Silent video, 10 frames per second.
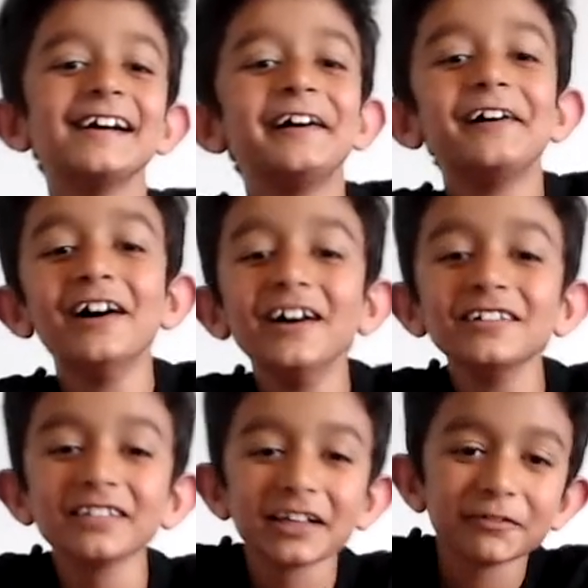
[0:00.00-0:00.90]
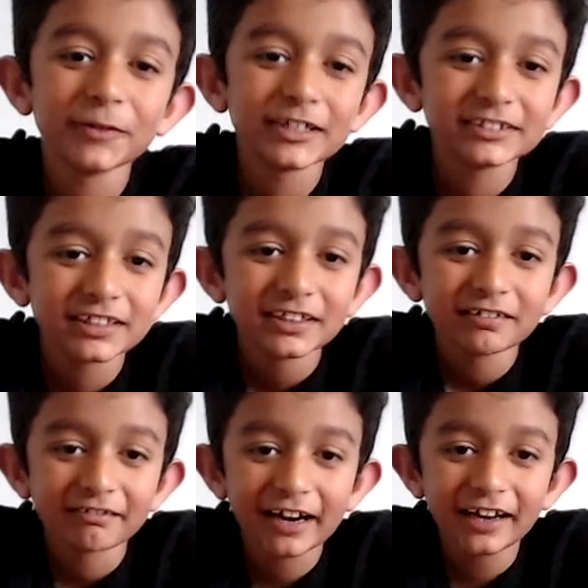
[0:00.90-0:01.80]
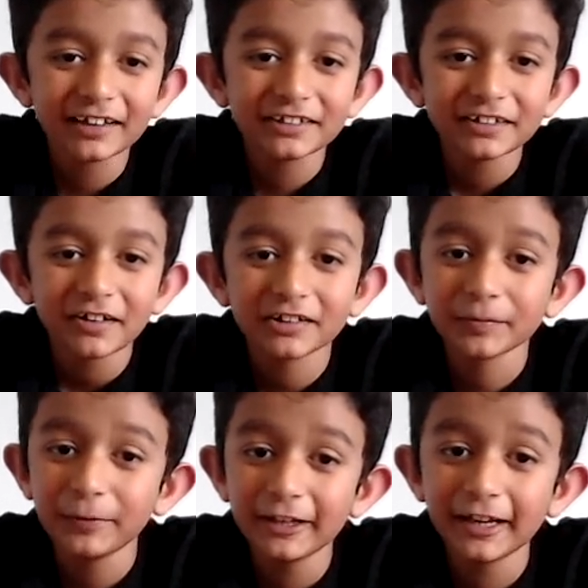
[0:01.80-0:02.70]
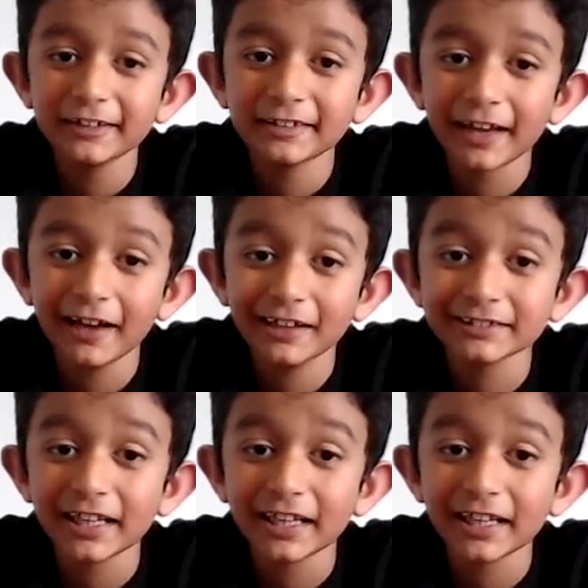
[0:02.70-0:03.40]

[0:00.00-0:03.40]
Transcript: All liquids range on the pH scale as